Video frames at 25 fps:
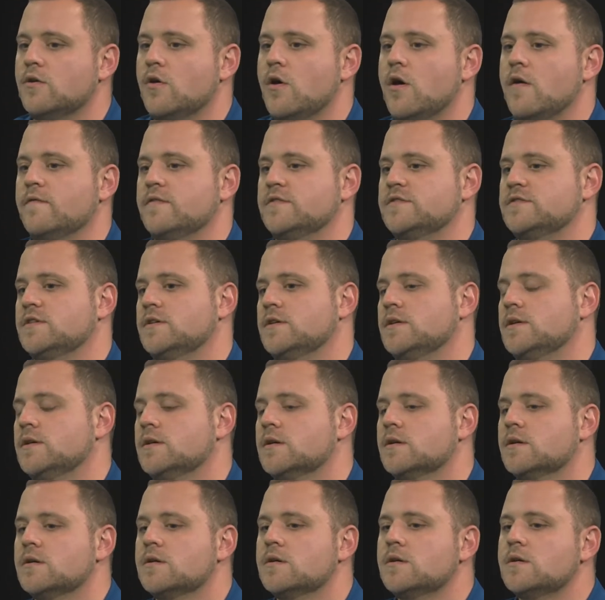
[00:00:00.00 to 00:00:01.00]
You know,
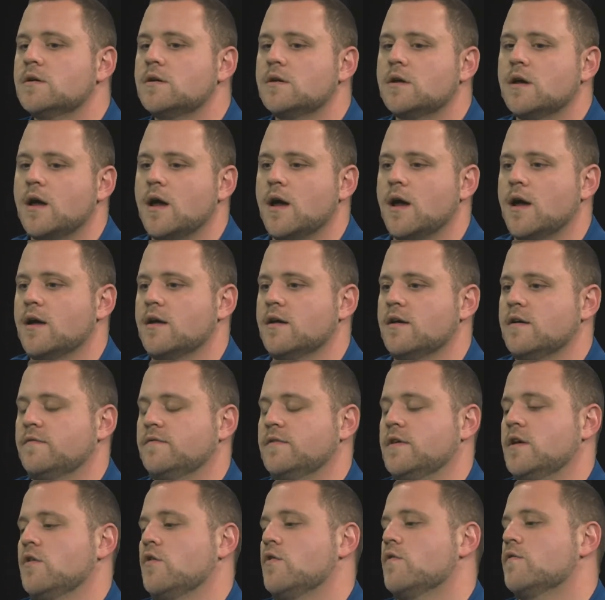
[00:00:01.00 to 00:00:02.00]
obviously,
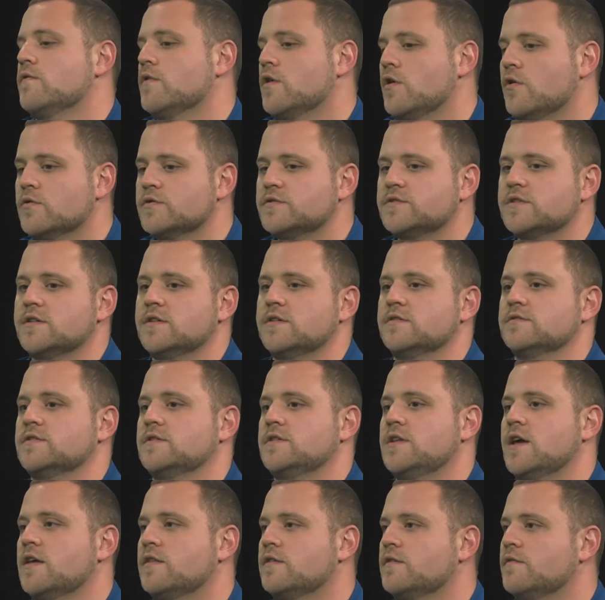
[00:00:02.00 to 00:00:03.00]
if they overdose and there's
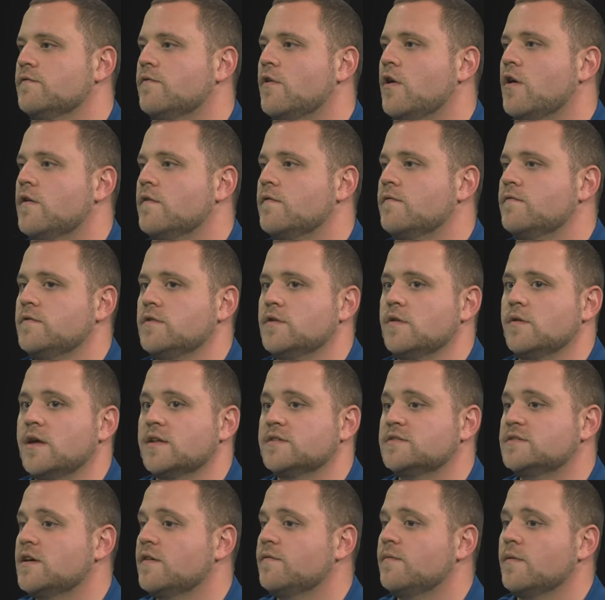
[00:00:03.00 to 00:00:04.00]
a death involved, you know,
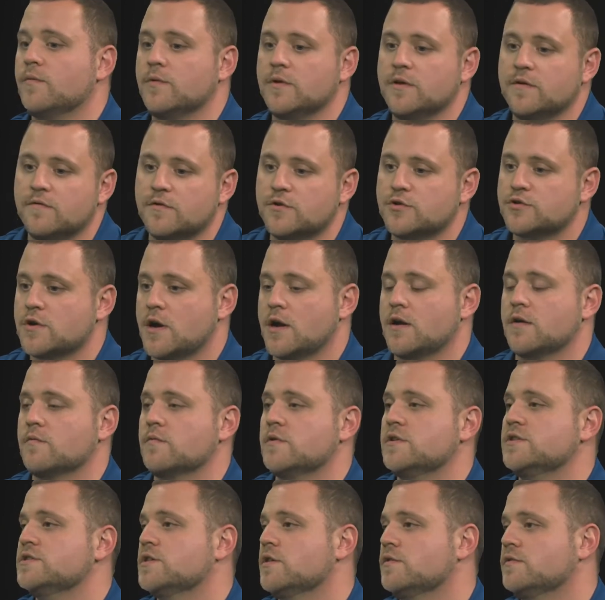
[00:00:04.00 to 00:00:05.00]
that stuff, but we even try to
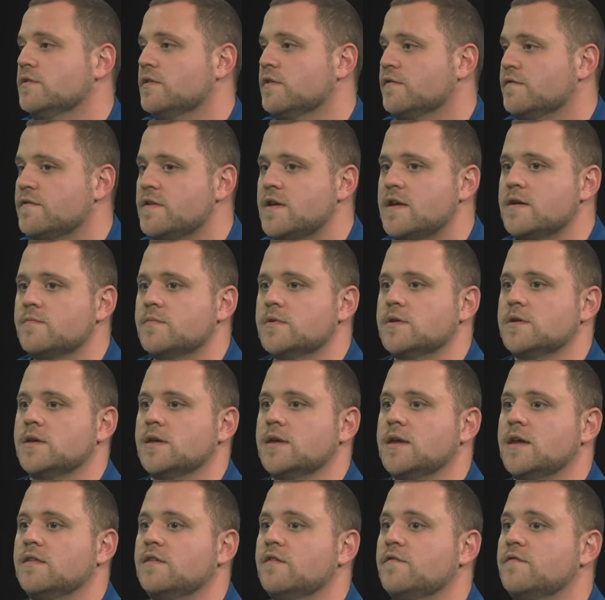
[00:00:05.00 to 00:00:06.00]
reach out to the family
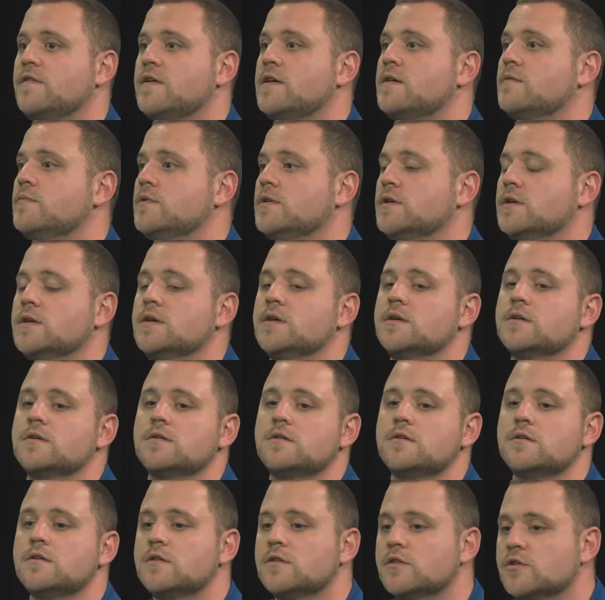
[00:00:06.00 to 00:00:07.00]
and get the family
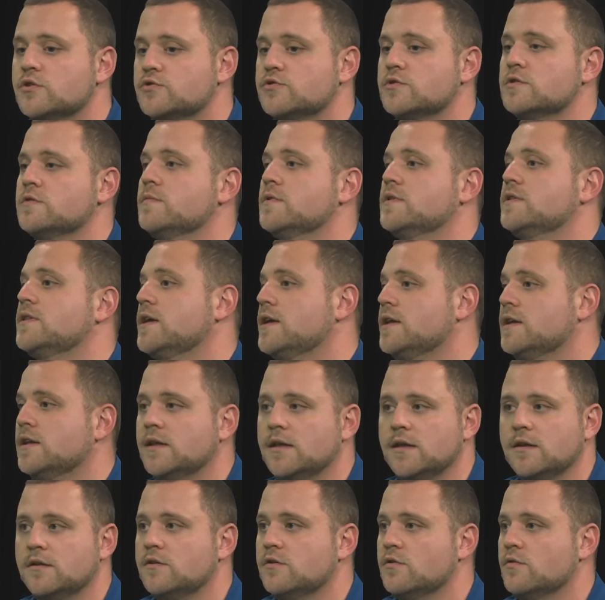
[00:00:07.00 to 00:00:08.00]
the treatment they
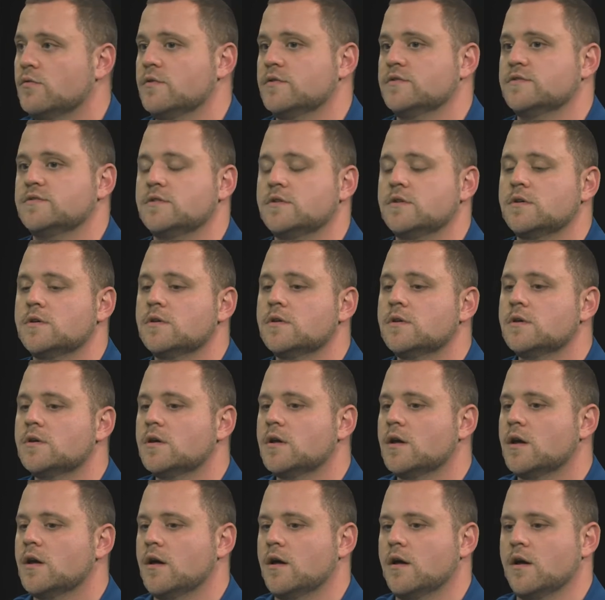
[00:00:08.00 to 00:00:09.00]
need. You know, there's
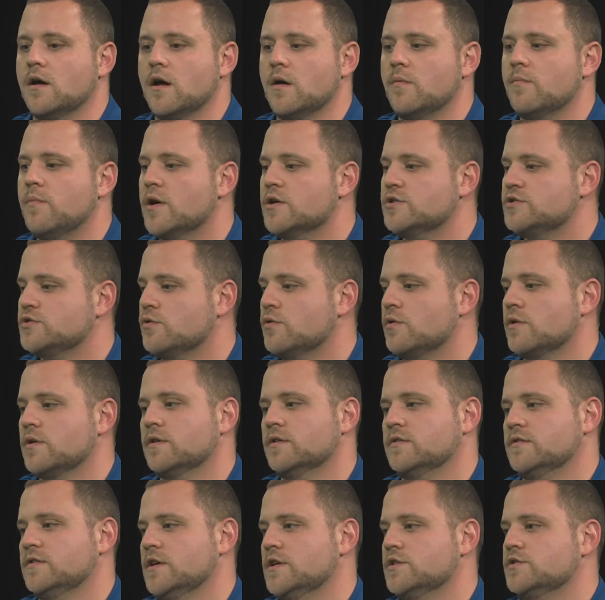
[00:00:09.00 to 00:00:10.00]
a bunch of
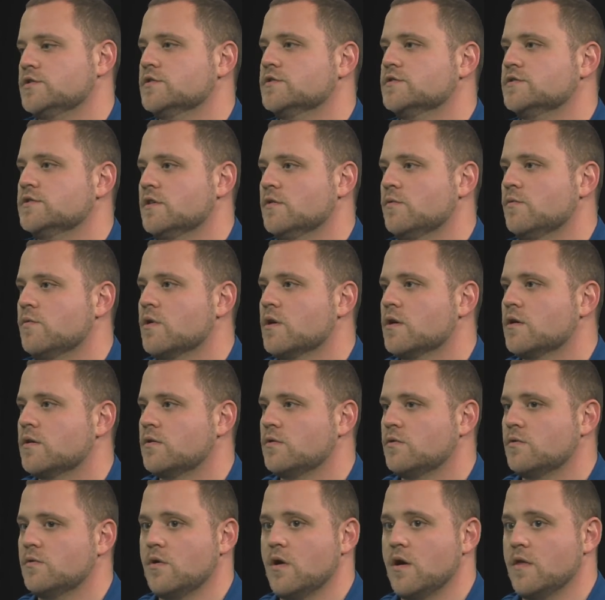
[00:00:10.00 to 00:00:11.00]
organizations that work
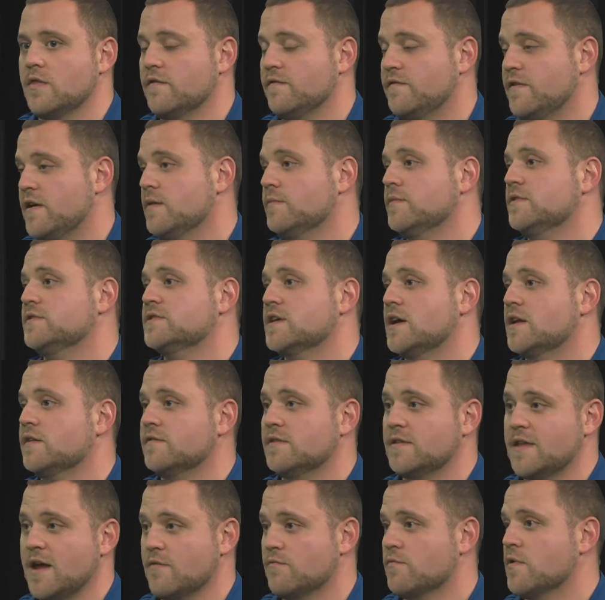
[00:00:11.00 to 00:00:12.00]
on the family side
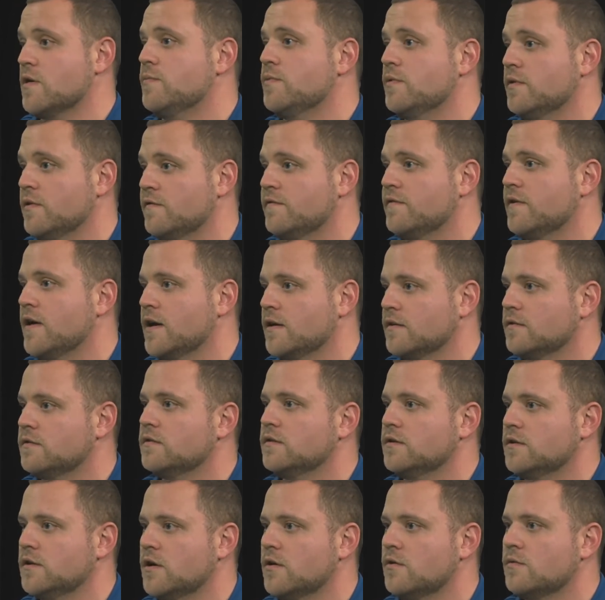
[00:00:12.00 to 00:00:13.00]
of it, that ripple effect,
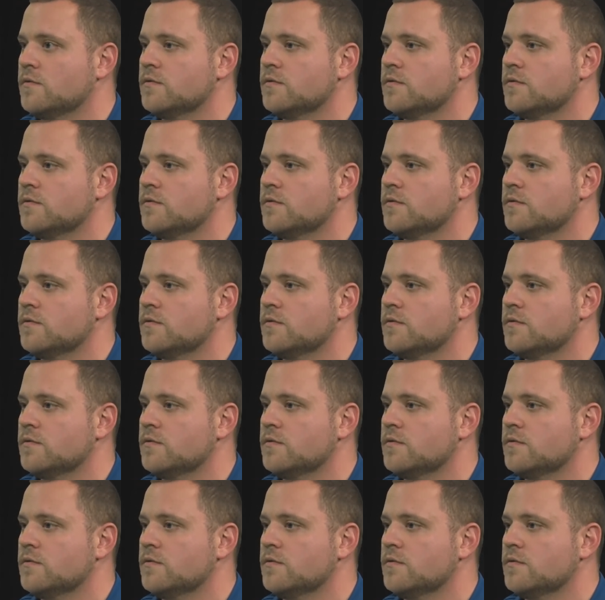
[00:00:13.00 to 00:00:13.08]
you know.